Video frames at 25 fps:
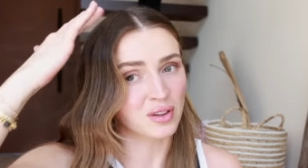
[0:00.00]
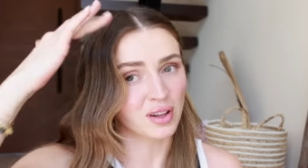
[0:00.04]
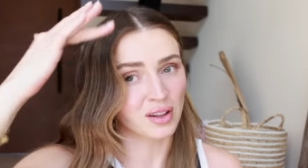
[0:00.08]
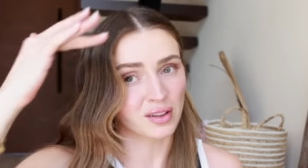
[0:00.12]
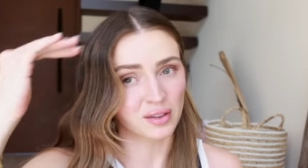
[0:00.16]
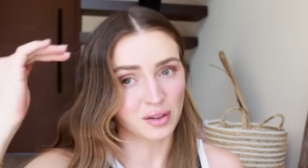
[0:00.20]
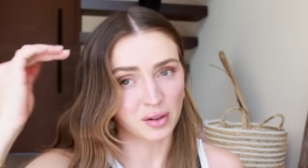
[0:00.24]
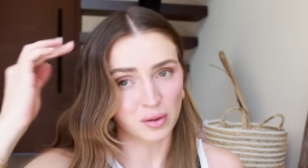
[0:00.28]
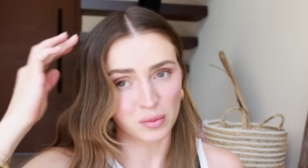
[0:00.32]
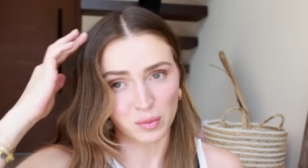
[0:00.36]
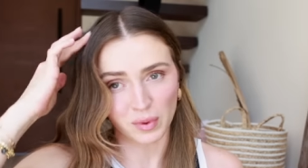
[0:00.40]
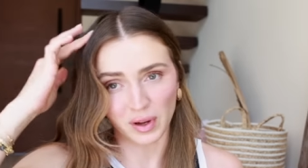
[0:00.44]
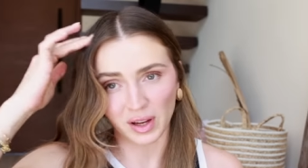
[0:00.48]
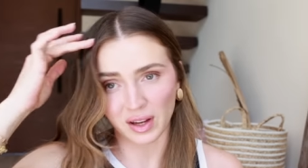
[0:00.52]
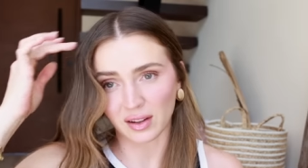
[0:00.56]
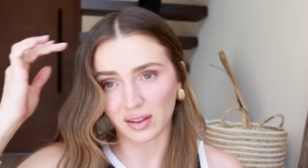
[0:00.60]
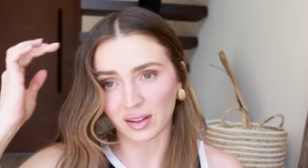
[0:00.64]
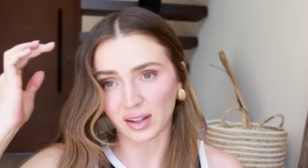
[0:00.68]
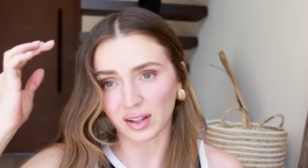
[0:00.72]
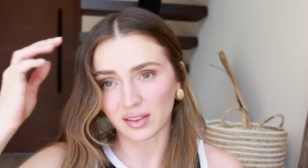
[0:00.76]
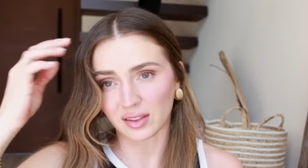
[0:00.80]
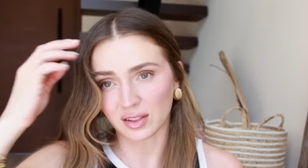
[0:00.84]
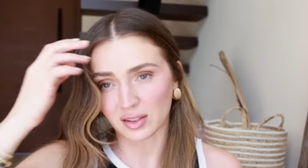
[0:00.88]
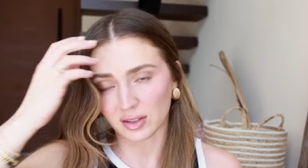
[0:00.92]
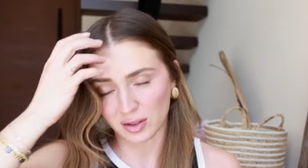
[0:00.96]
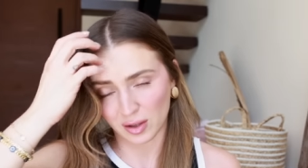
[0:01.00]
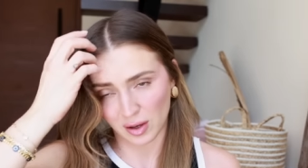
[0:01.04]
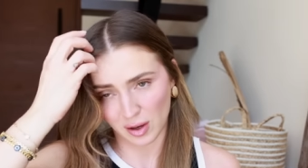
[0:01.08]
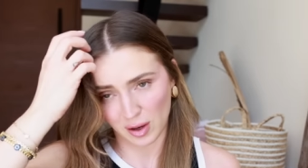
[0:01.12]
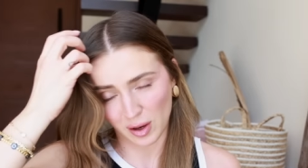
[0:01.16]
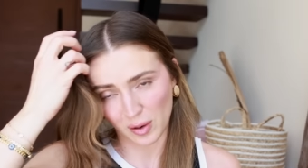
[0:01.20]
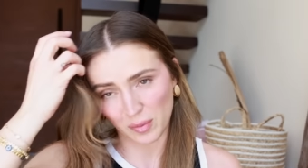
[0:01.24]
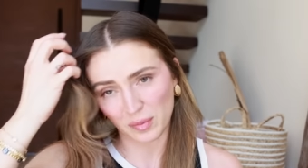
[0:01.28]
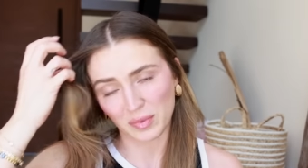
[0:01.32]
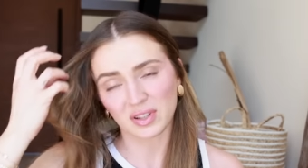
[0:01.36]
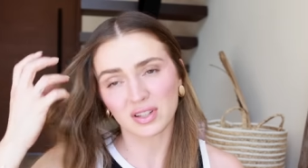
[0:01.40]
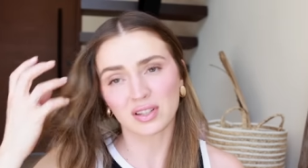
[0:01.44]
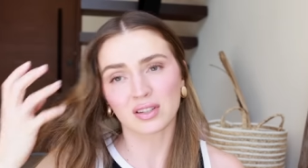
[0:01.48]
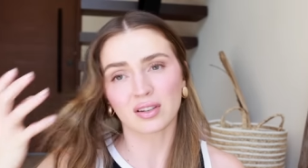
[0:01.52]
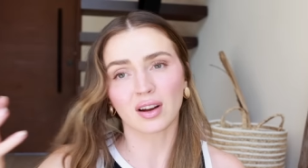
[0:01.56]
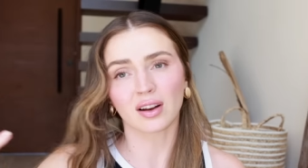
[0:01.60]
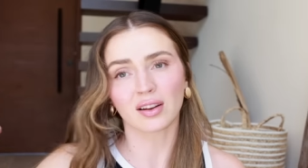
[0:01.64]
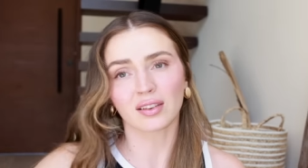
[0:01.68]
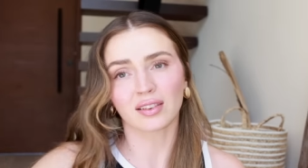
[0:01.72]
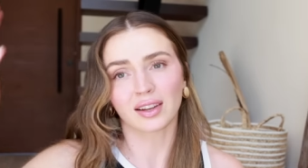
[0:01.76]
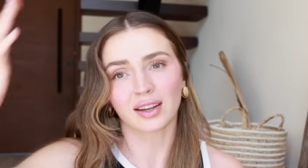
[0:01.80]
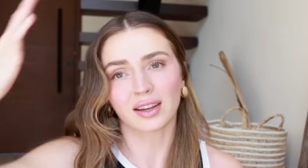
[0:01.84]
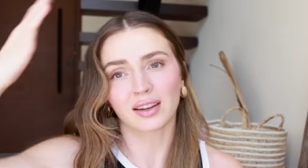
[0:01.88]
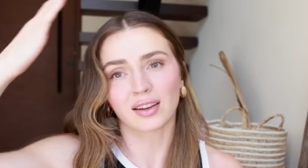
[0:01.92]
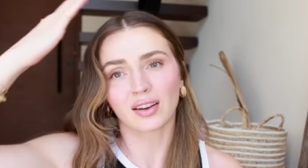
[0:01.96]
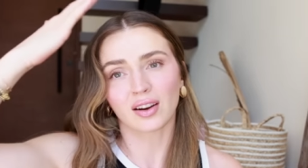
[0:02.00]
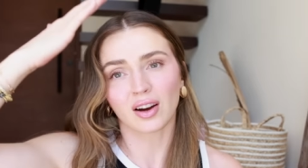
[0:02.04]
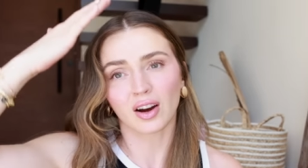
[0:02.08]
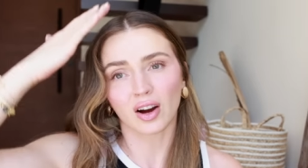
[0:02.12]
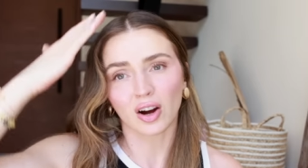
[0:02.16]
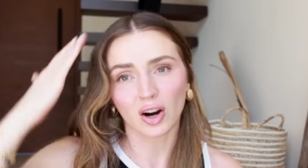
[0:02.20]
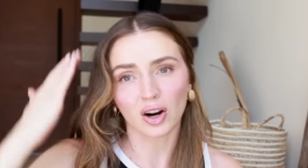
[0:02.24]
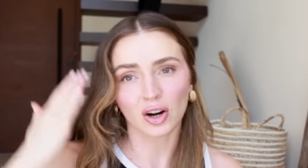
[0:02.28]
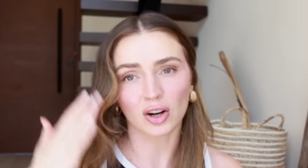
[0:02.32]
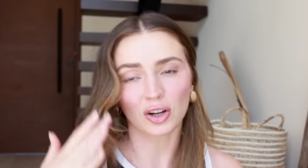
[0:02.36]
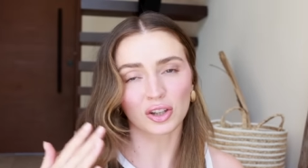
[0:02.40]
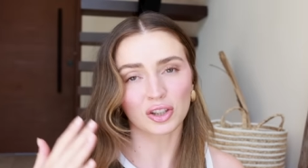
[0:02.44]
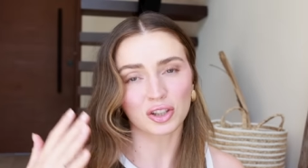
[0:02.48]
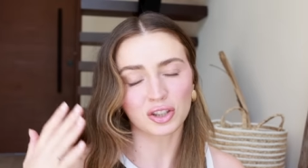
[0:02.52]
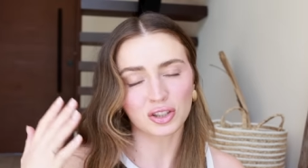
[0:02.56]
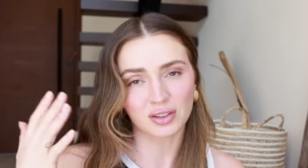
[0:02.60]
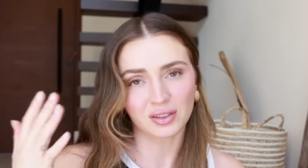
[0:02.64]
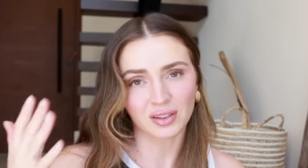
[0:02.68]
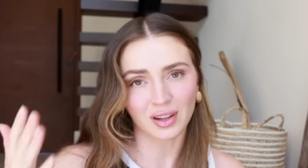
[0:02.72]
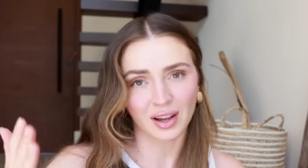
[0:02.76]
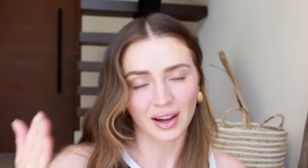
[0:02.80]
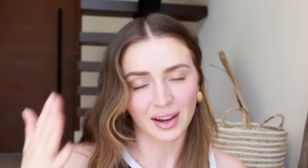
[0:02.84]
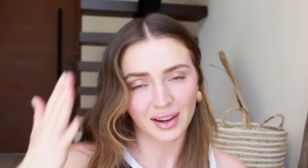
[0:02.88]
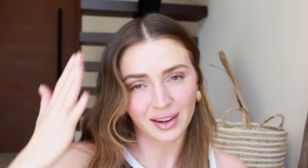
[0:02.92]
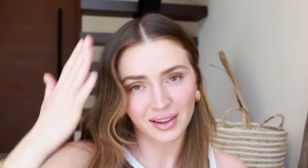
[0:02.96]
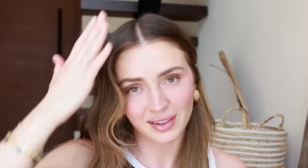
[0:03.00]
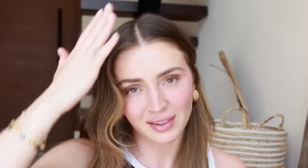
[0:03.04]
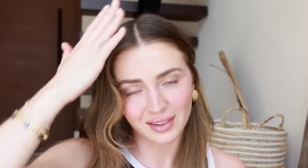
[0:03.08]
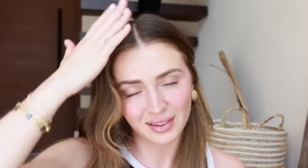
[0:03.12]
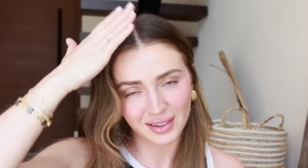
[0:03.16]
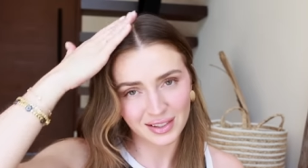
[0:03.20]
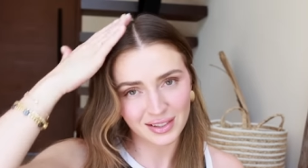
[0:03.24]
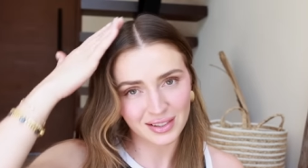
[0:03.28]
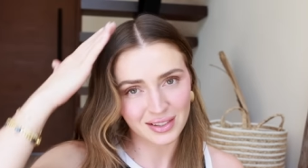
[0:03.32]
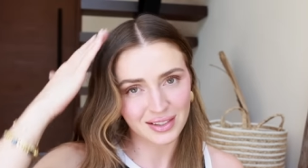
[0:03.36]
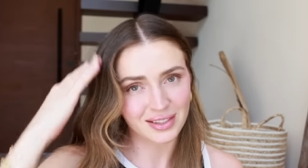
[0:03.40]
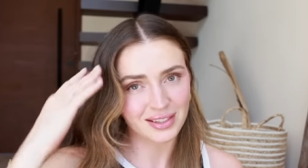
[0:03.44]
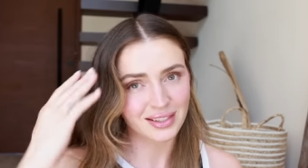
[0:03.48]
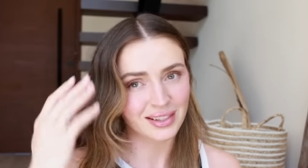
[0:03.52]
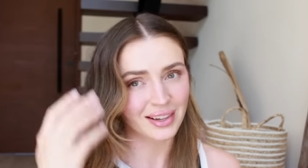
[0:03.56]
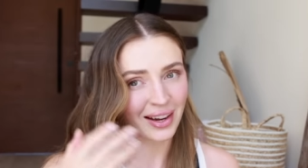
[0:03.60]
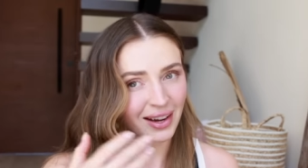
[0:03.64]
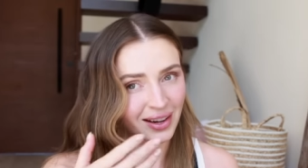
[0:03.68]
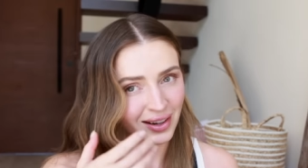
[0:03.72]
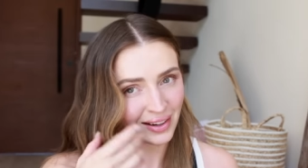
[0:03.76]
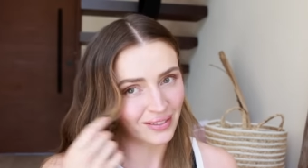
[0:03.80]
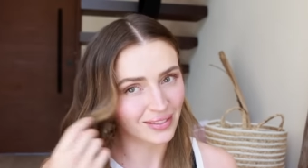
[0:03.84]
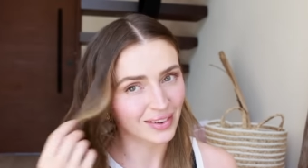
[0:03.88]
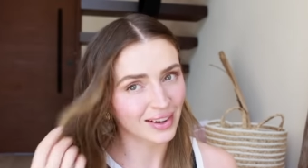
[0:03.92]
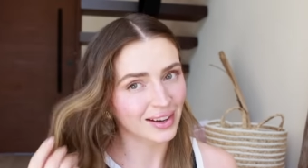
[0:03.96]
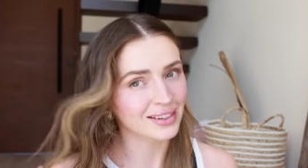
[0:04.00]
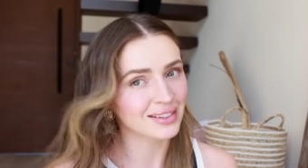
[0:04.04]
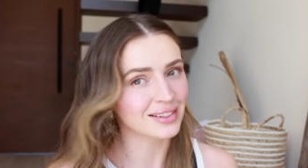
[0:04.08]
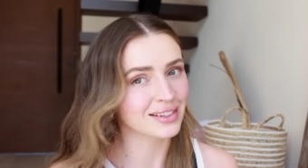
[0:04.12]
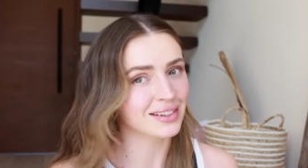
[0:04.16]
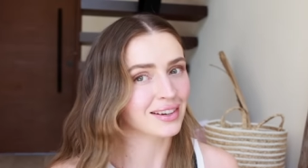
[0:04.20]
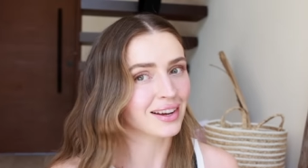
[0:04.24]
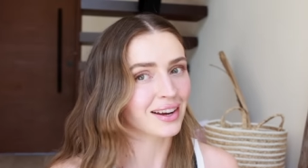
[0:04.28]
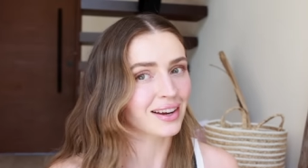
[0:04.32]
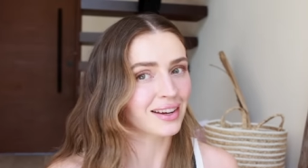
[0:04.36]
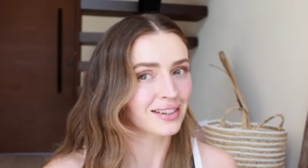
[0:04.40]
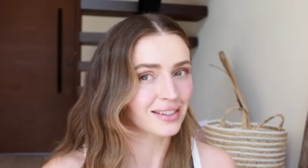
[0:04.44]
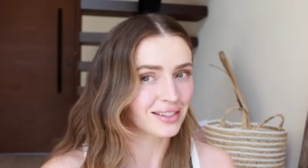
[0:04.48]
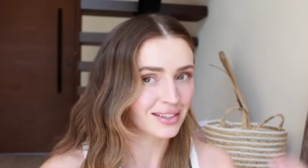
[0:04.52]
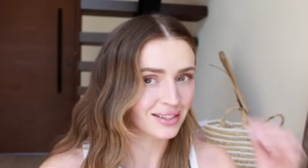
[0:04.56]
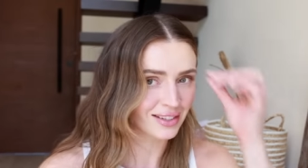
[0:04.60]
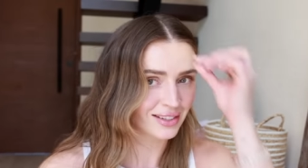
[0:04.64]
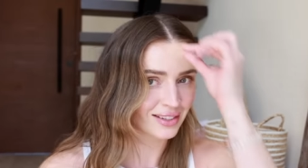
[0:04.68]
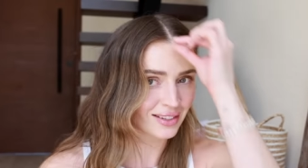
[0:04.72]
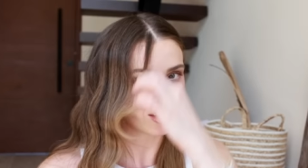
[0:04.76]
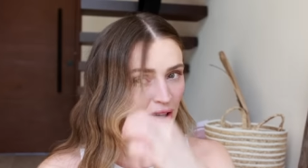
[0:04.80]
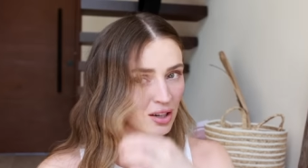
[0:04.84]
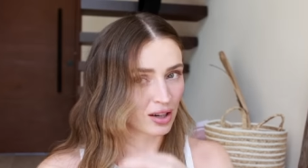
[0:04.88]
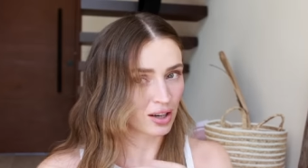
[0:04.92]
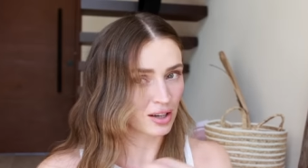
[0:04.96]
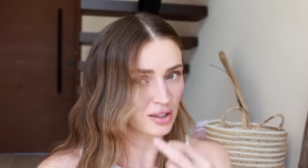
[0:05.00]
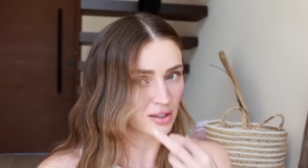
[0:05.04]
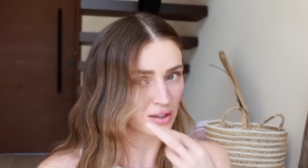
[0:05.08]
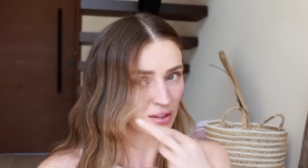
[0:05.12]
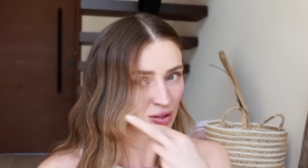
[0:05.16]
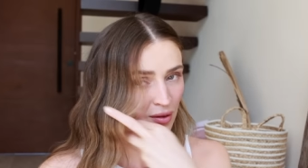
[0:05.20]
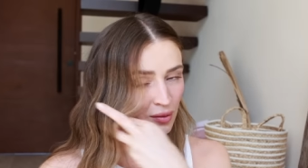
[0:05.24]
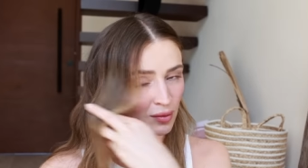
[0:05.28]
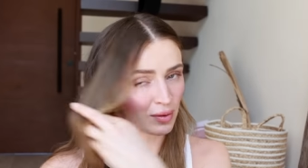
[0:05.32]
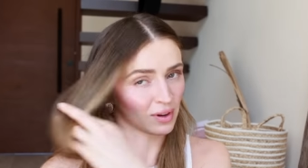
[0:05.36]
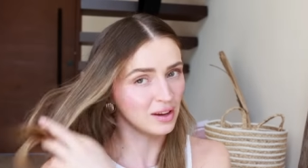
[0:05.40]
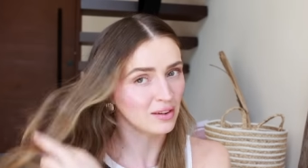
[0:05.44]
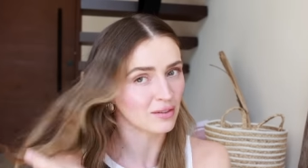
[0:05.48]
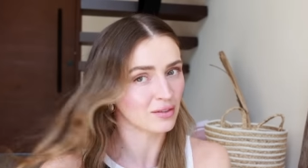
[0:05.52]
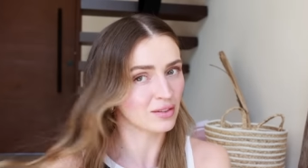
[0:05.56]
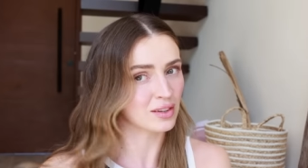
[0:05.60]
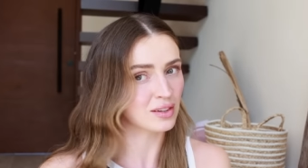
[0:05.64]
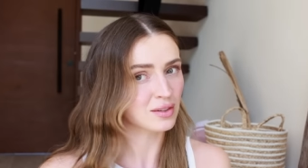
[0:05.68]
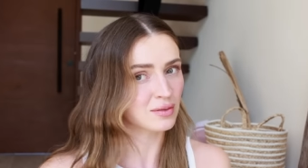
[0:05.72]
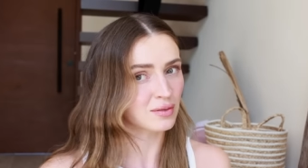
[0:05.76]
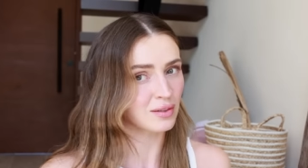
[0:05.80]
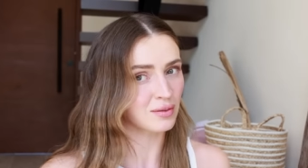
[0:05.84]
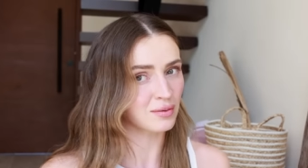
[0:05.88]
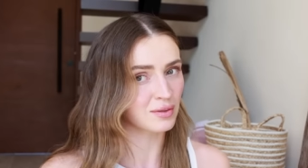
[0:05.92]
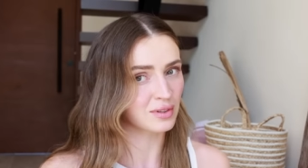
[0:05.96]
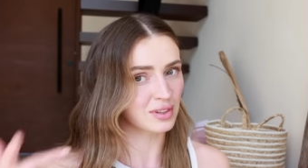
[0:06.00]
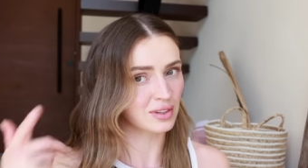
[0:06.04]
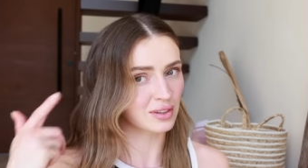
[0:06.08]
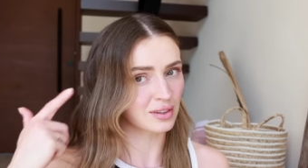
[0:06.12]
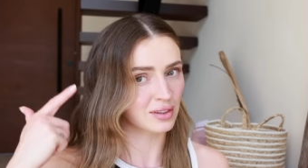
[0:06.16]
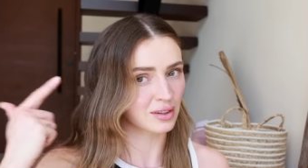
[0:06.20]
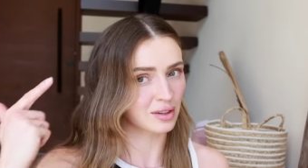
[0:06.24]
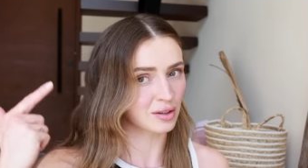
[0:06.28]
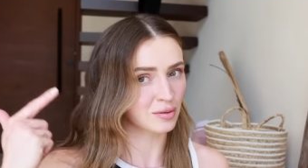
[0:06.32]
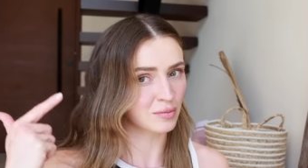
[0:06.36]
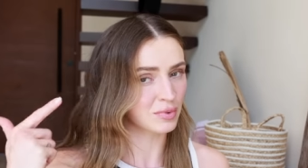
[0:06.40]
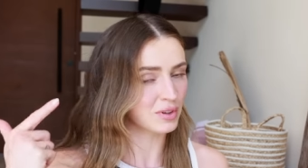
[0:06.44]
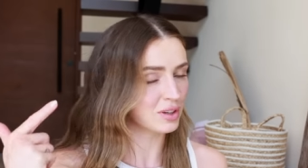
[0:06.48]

that little wiggle at the top, it's not like a harsh line. It just kind of has a nice little wave. This one was a little